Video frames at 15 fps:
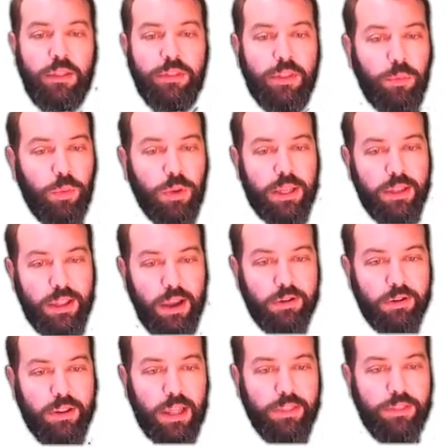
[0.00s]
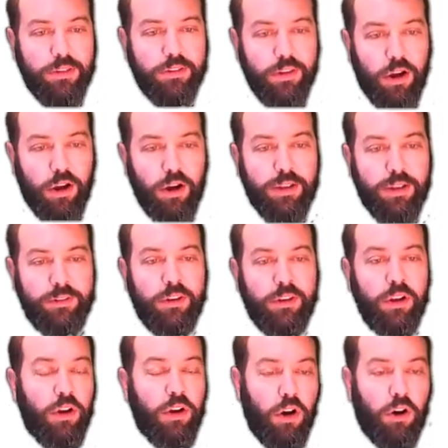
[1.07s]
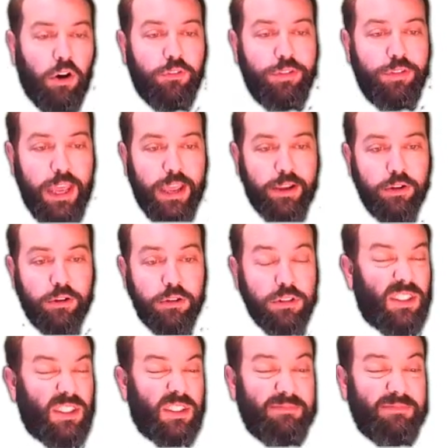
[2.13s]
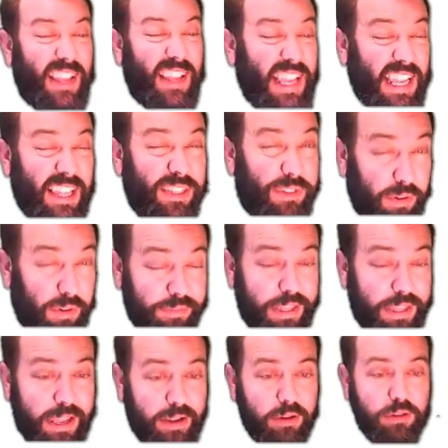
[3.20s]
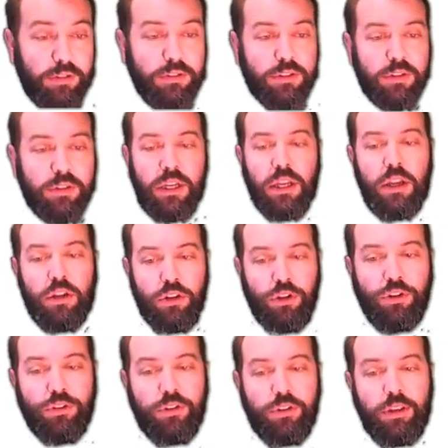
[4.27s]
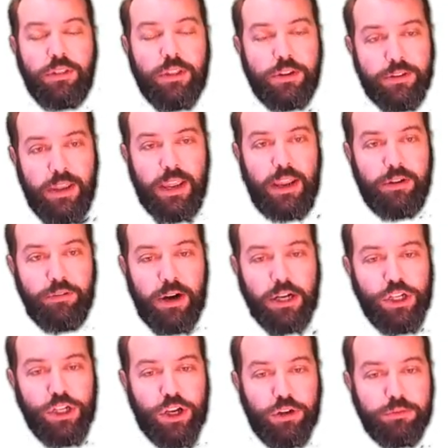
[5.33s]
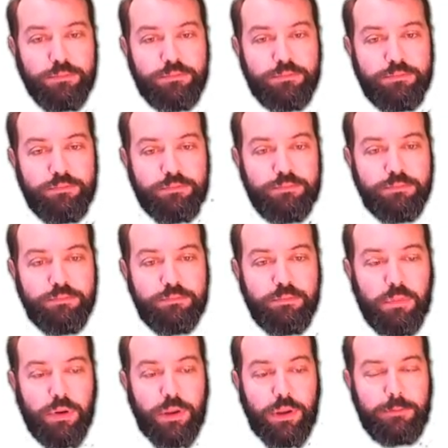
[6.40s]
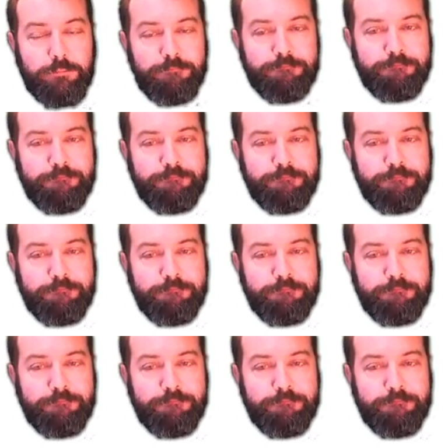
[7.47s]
then we can calculate the size of the angles, either of the angles, using the tan ratio. Okay.